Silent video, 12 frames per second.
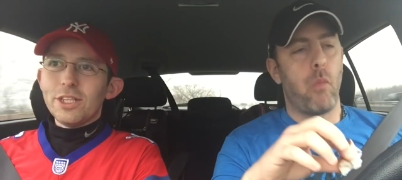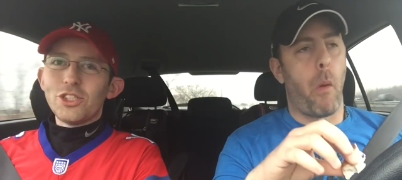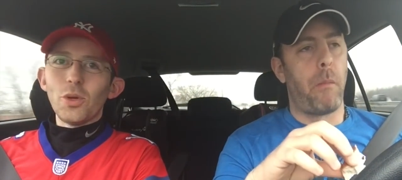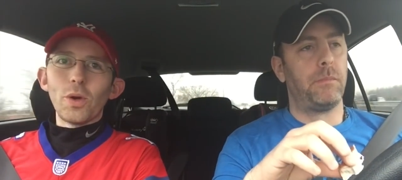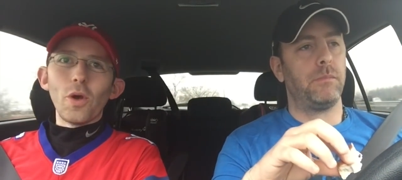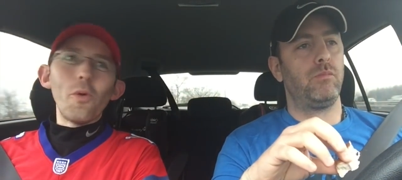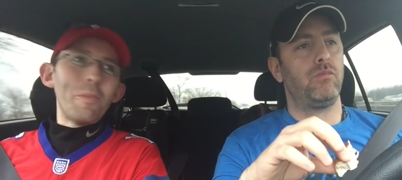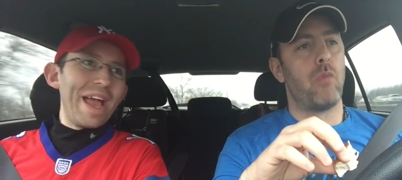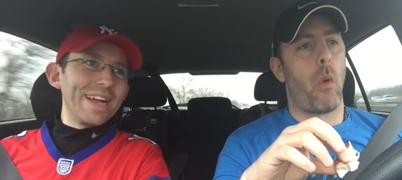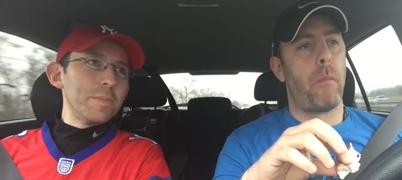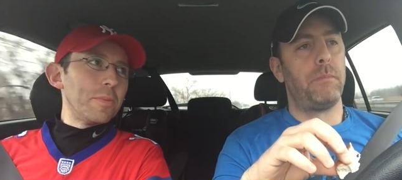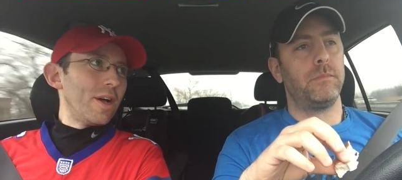Speaker 1: So we're going
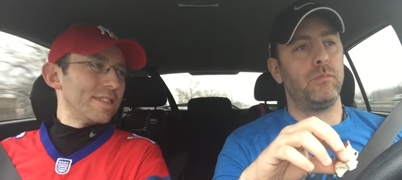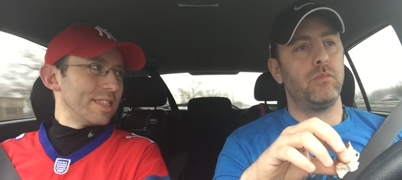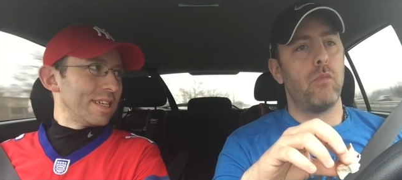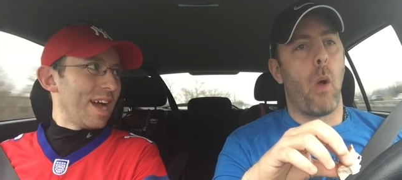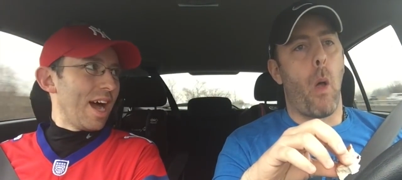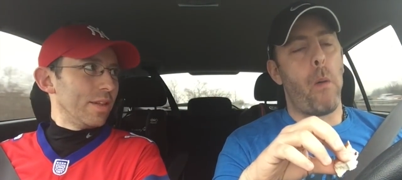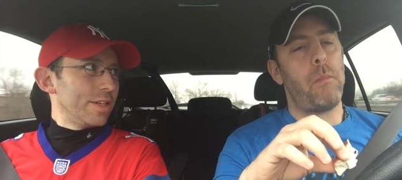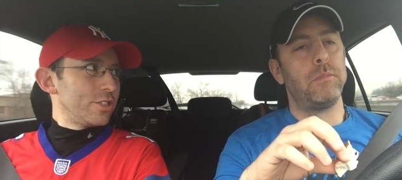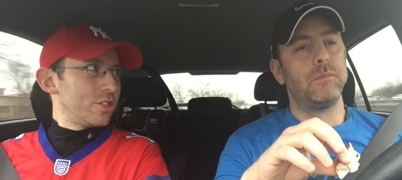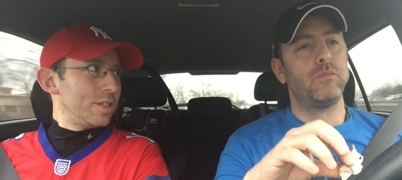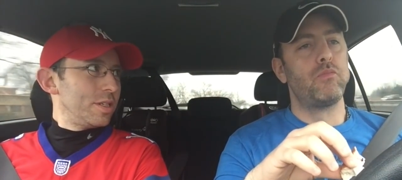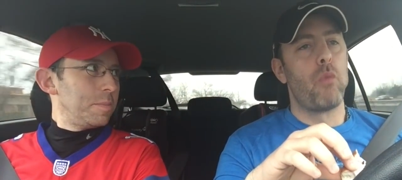back to Boston
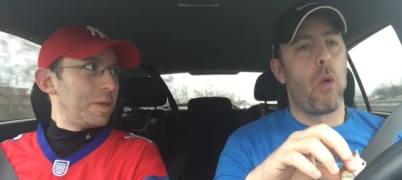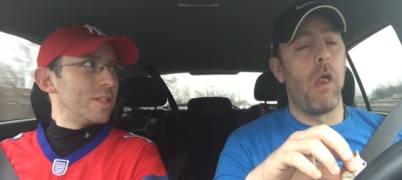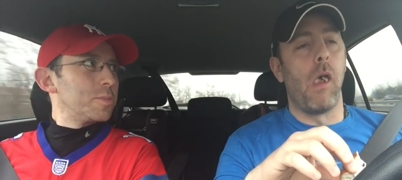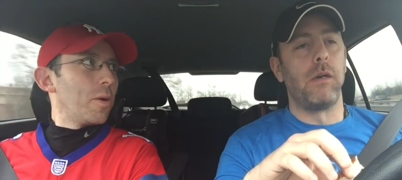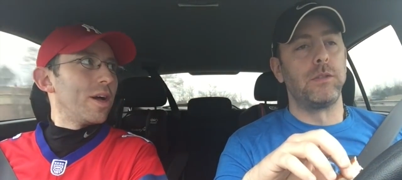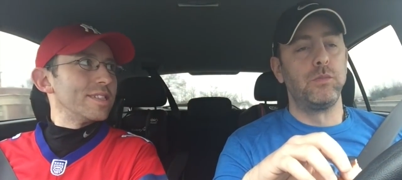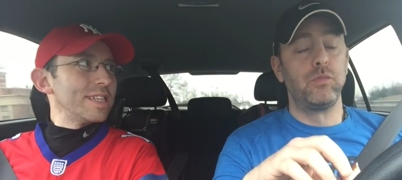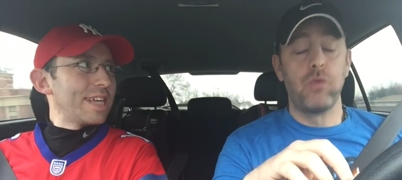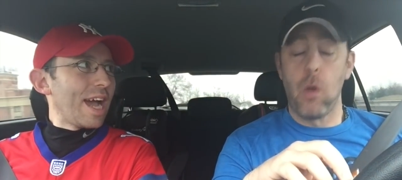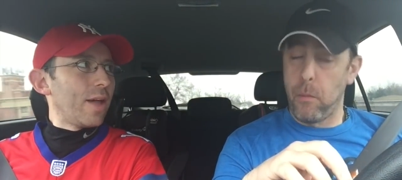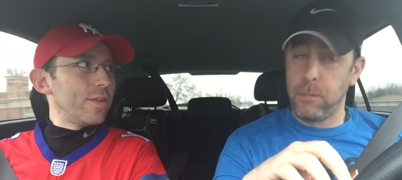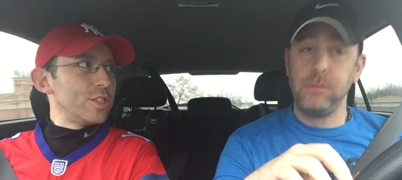College because oh. Boston
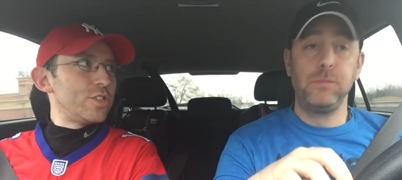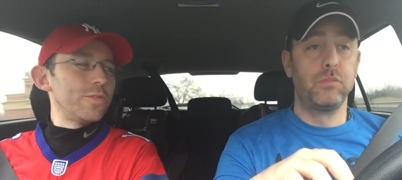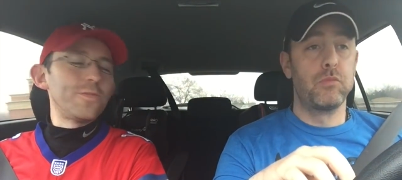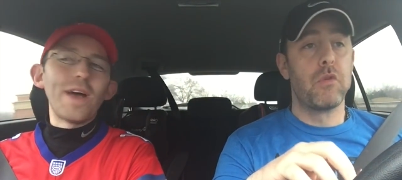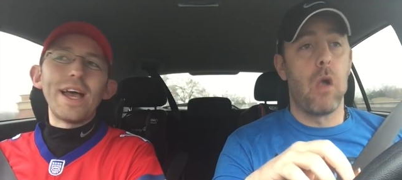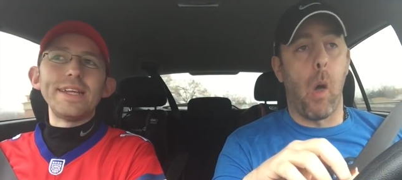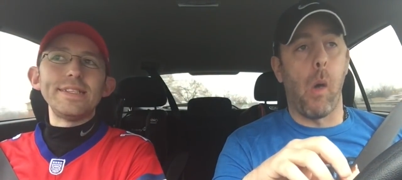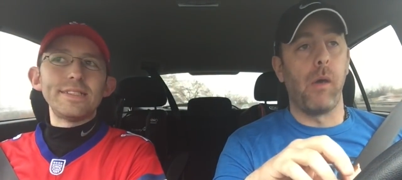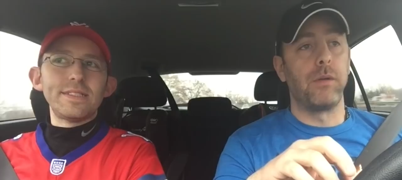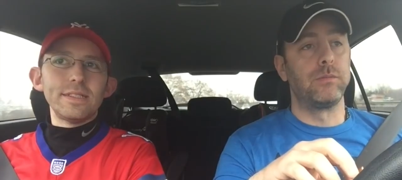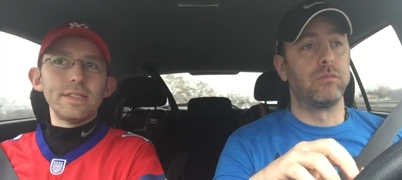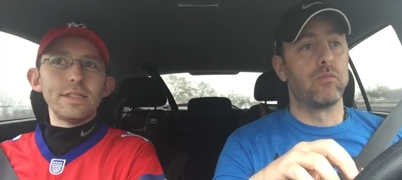College
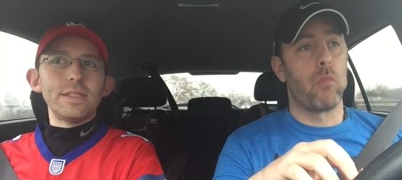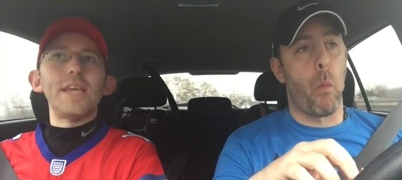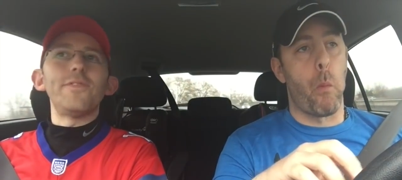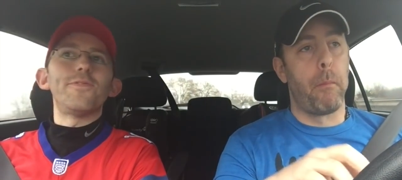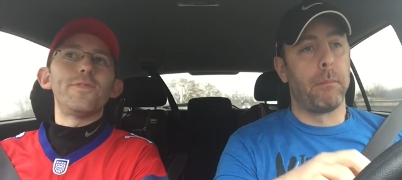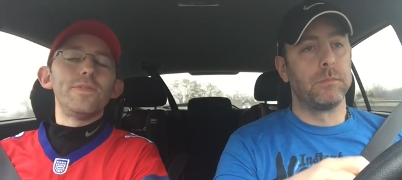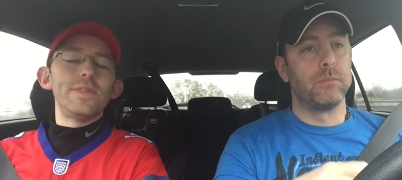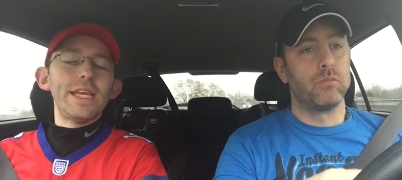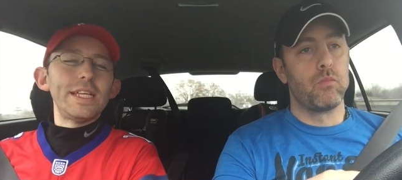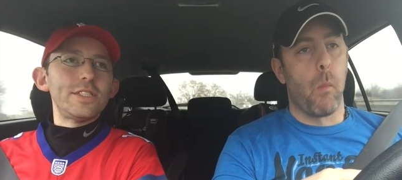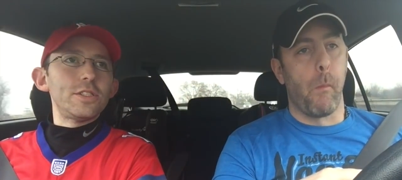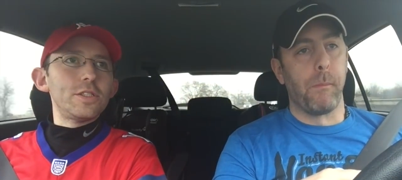finds they
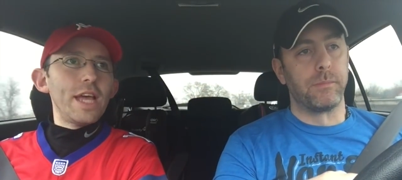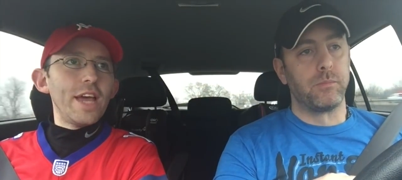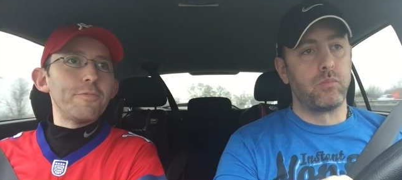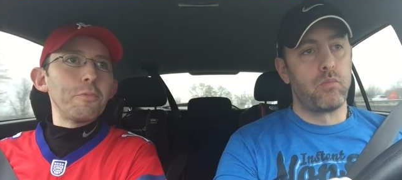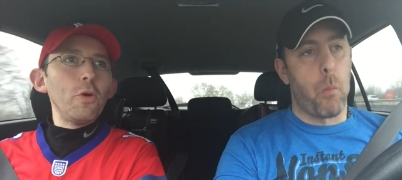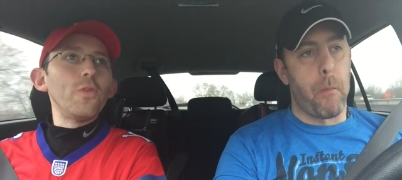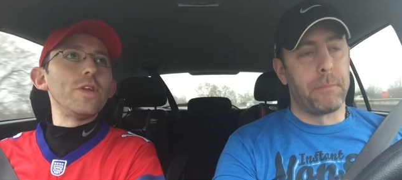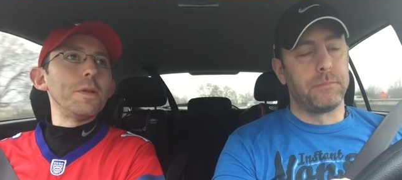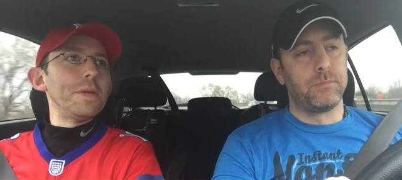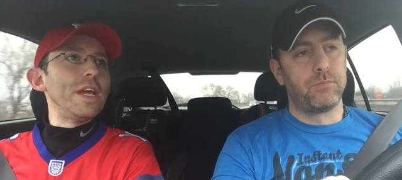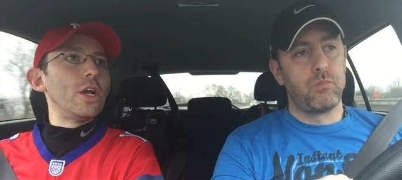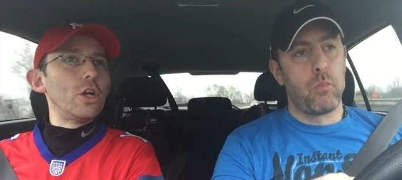they have proven
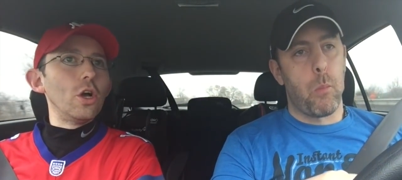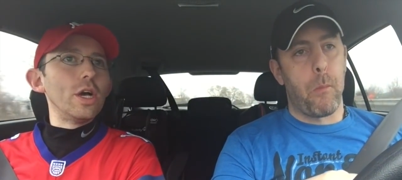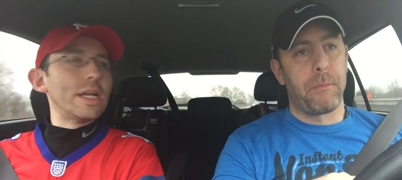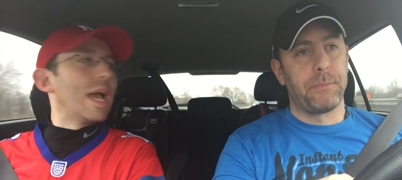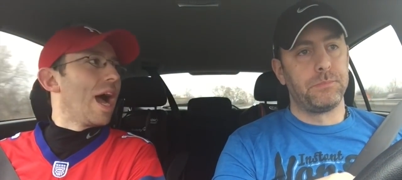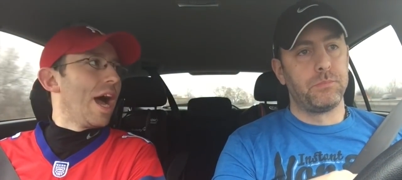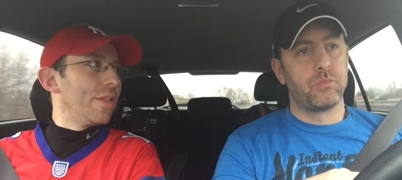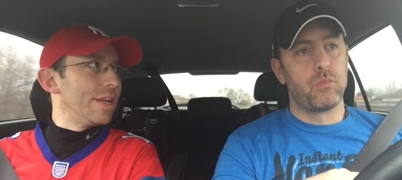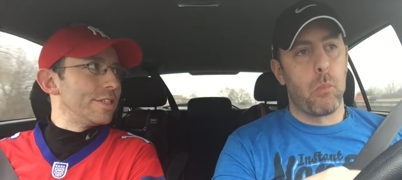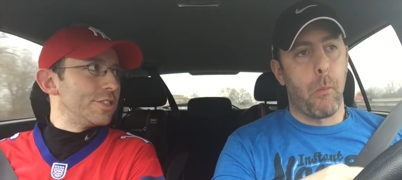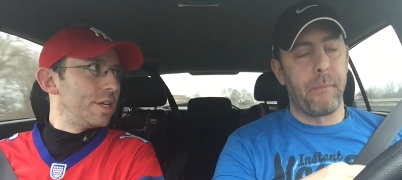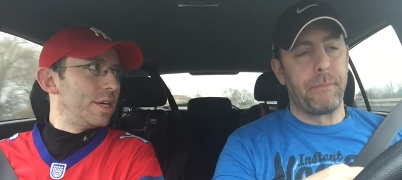to be a good
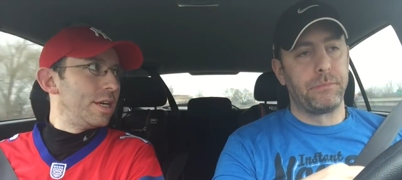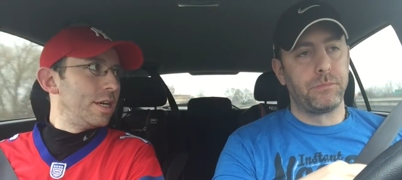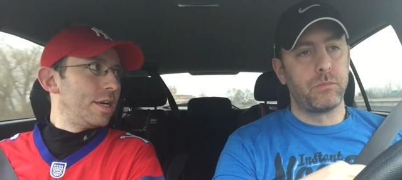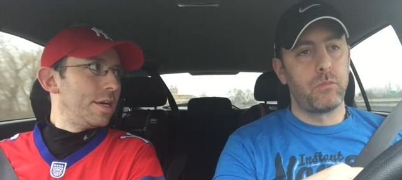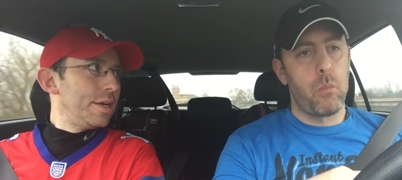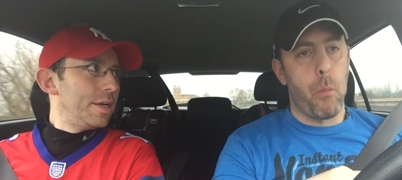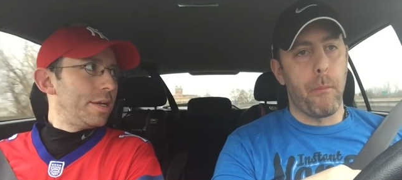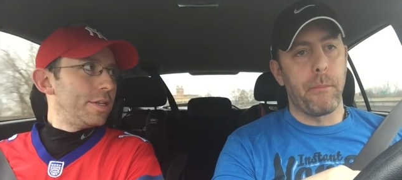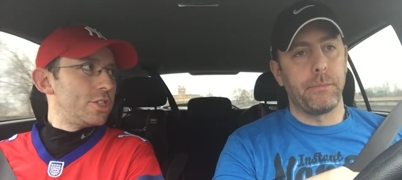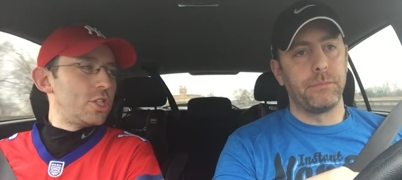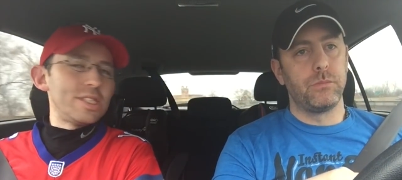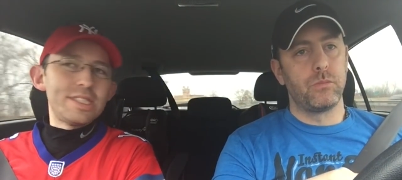college
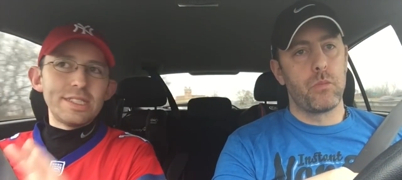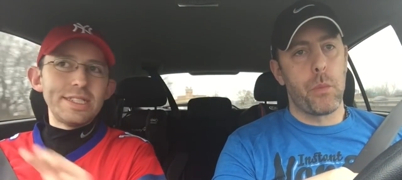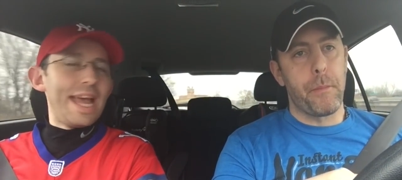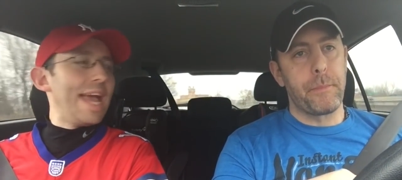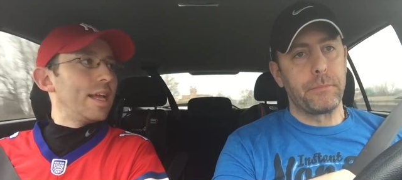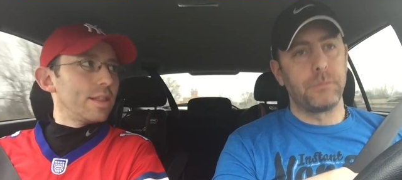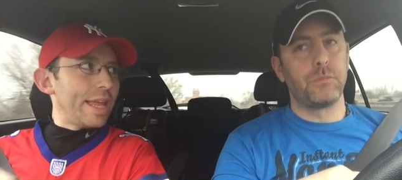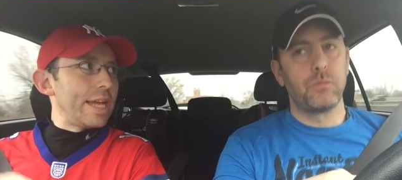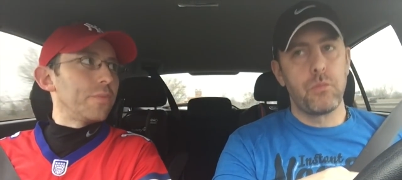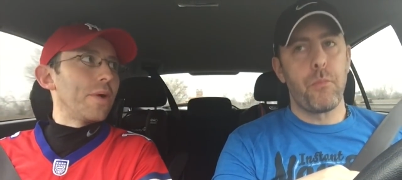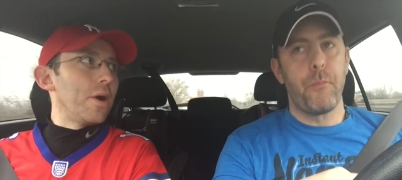to snag late